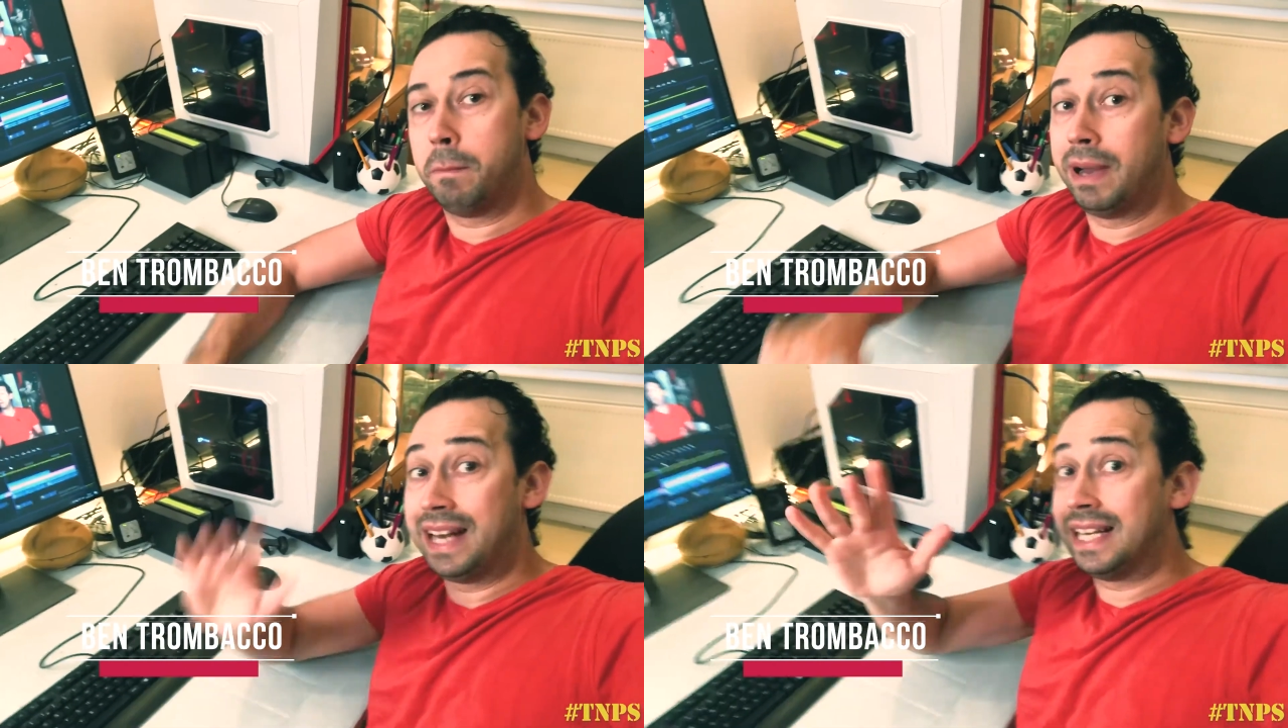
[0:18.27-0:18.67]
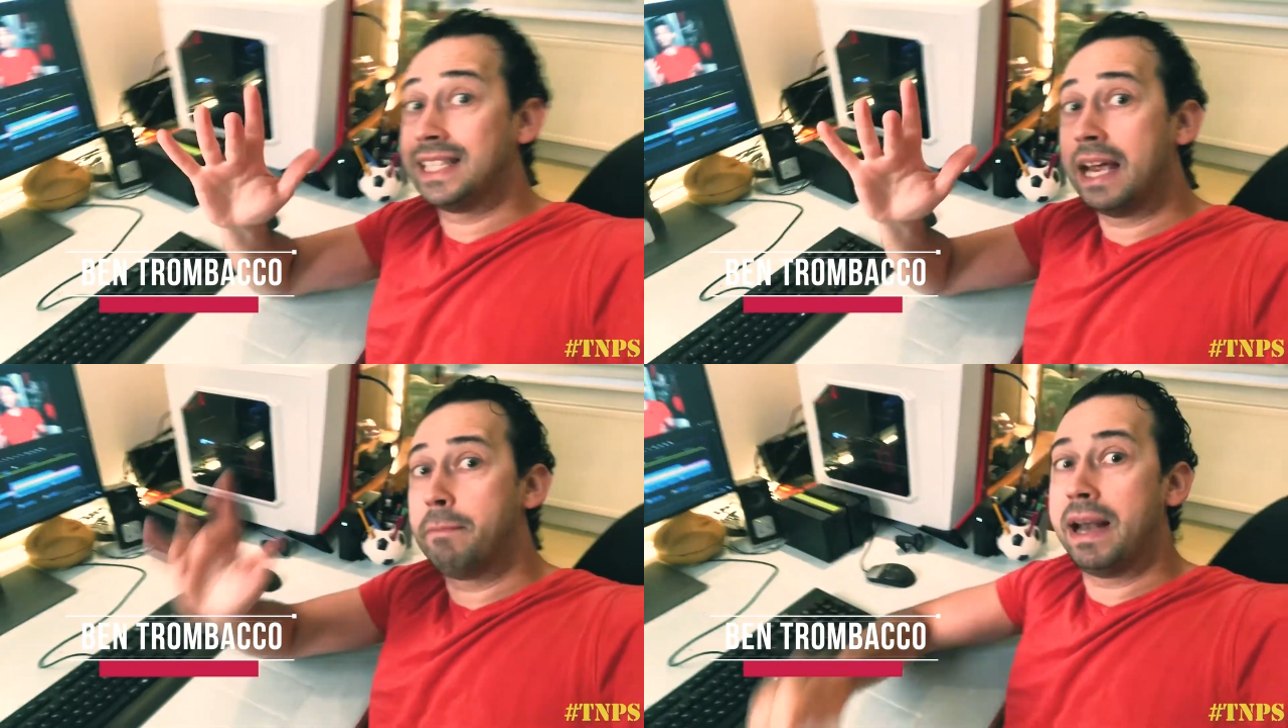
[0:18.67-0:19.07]
but it does
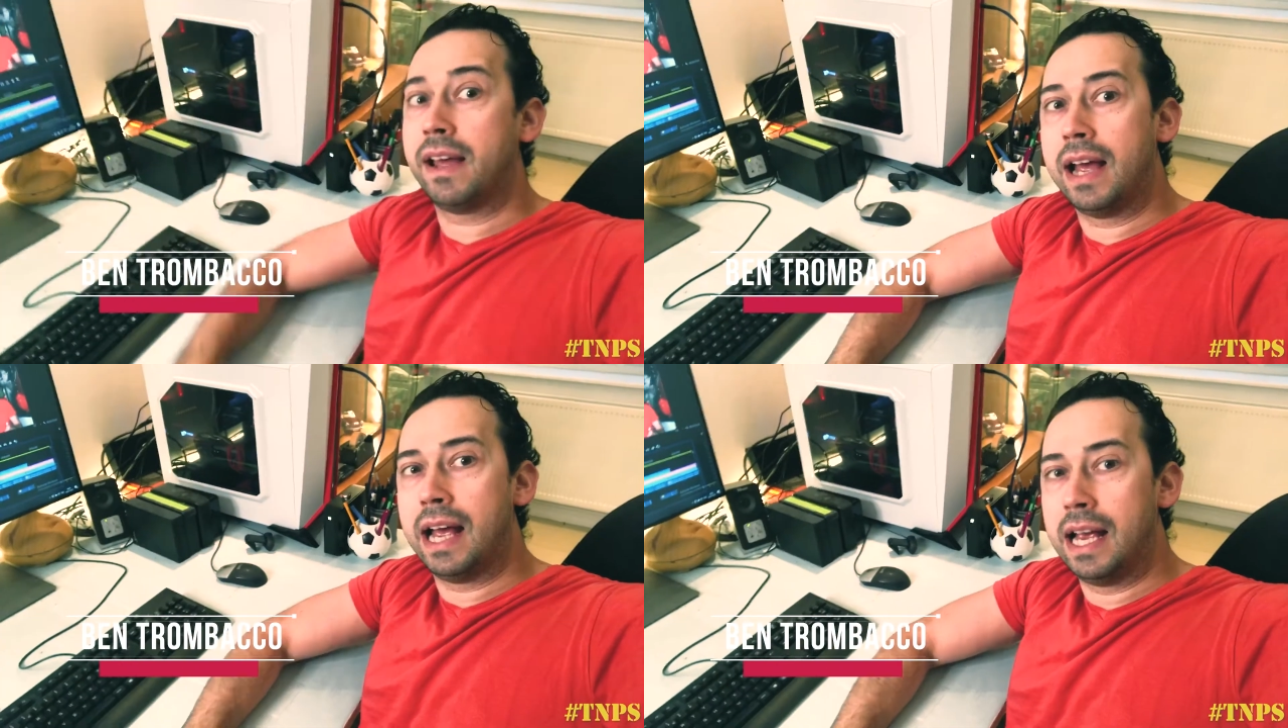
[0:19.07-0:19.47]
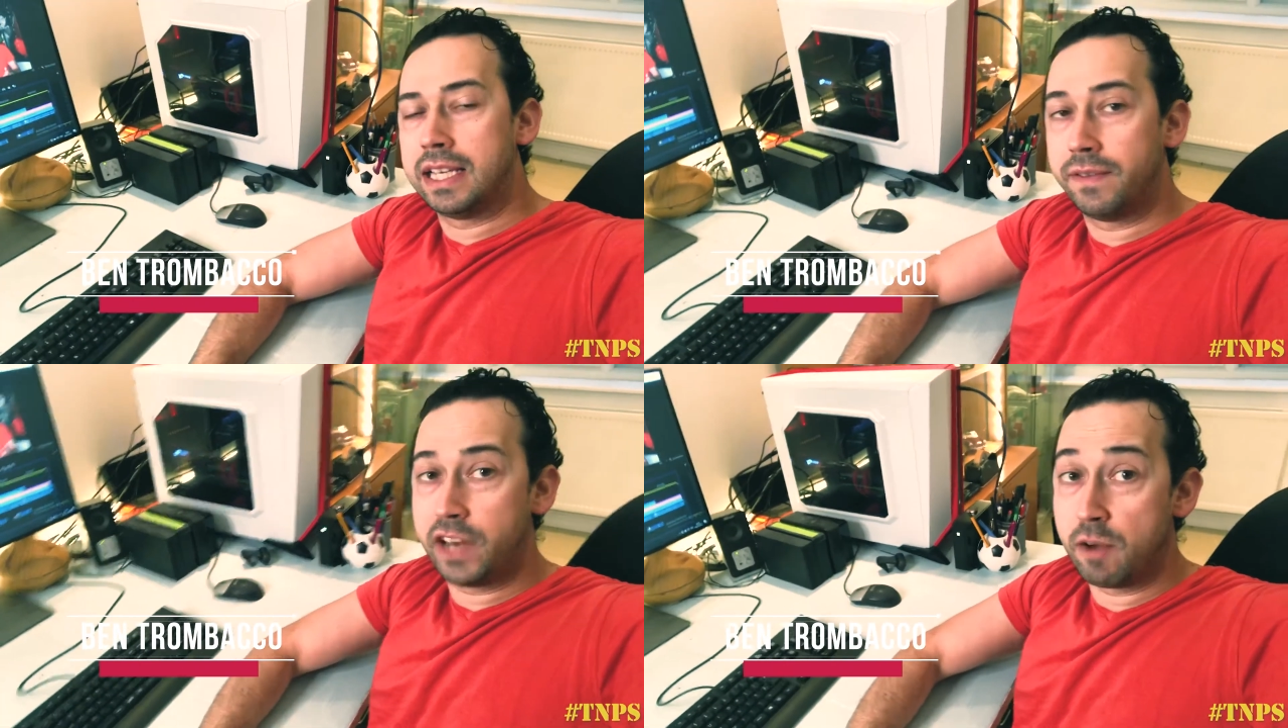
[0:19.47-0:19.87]
get better as
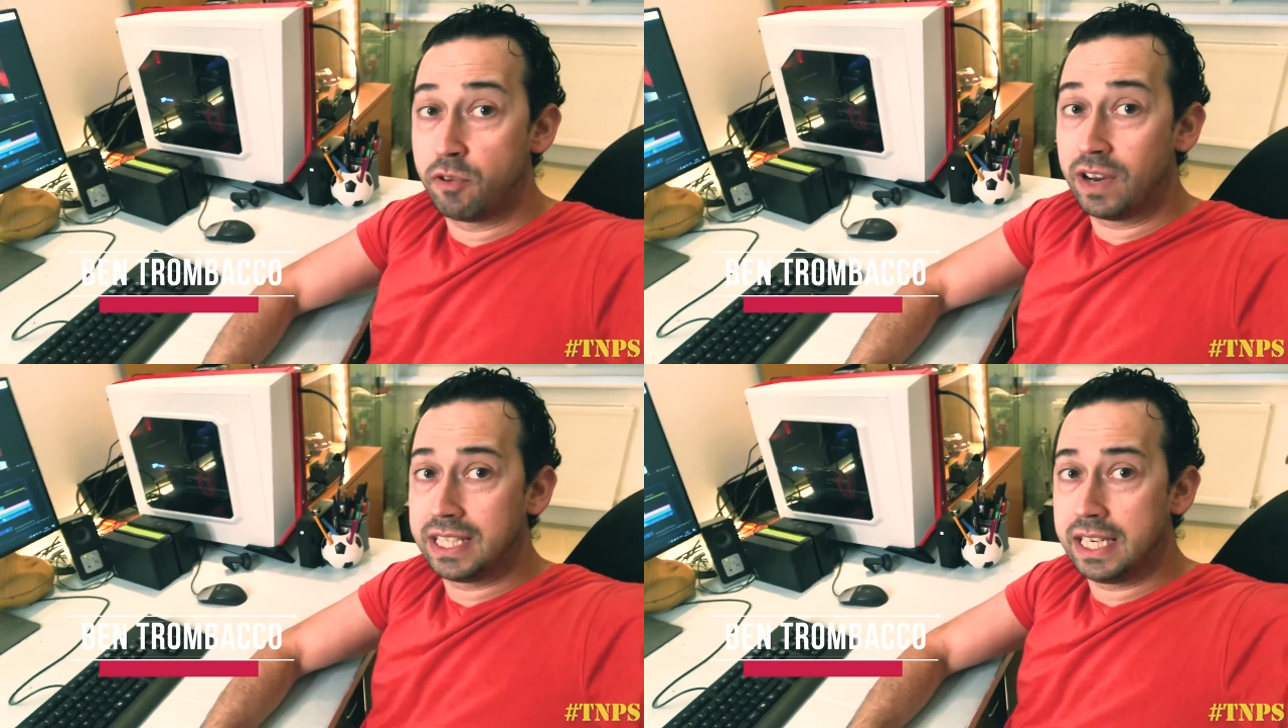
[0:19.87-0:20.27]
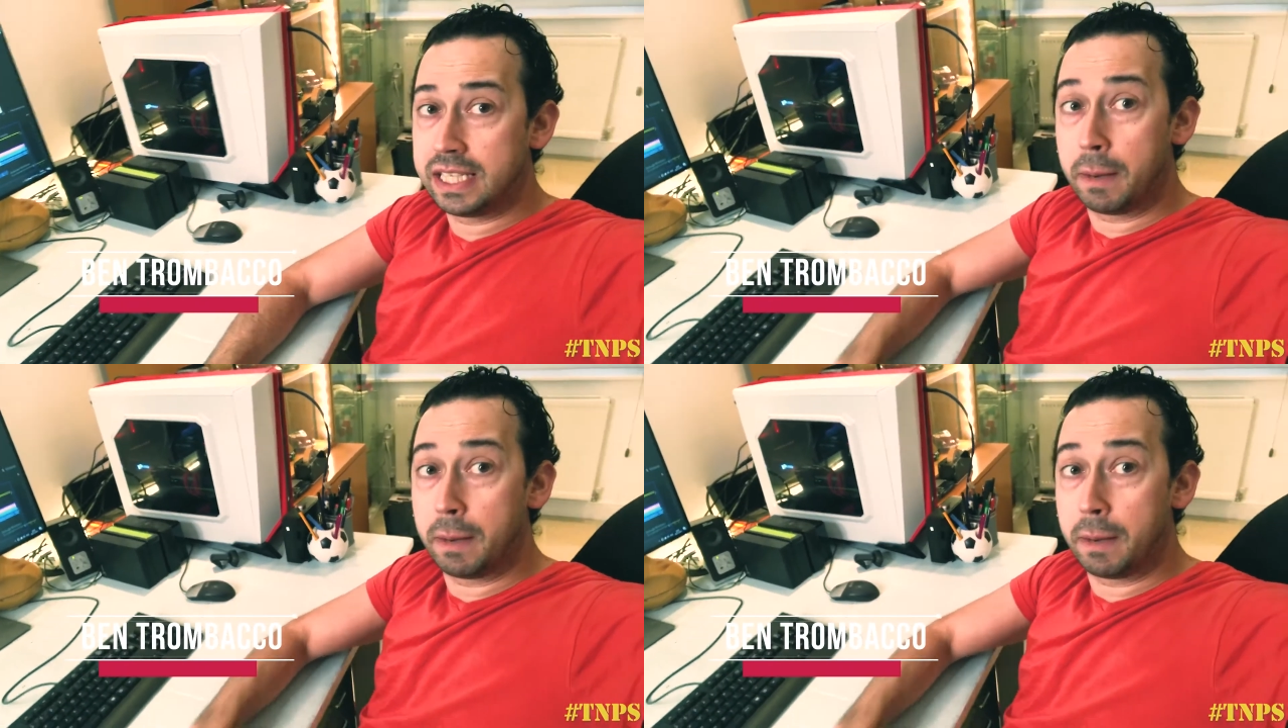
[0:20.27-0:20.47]
the video progresses.